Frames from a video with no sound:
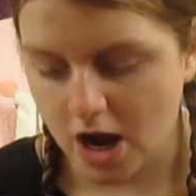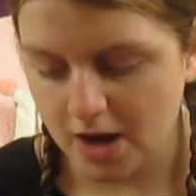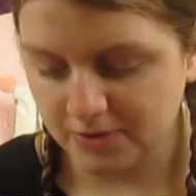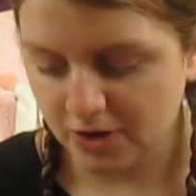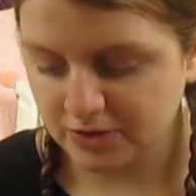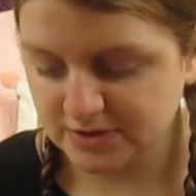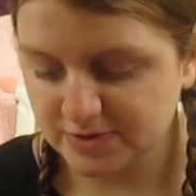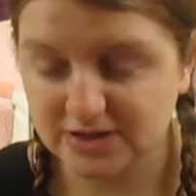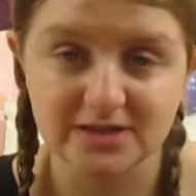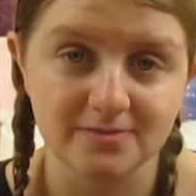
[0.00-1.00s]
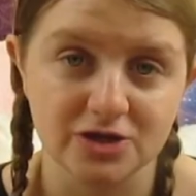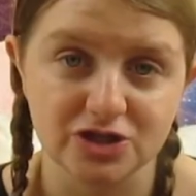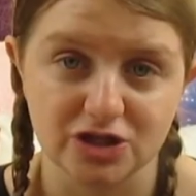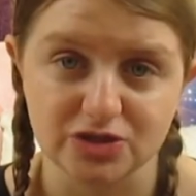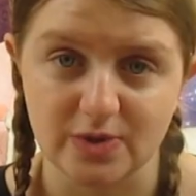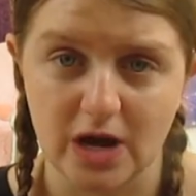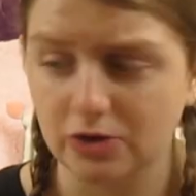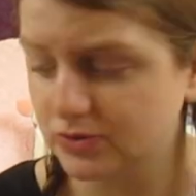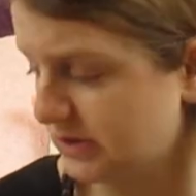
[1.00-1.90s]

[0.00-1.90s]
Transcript: I'm going to put this in my shed as well,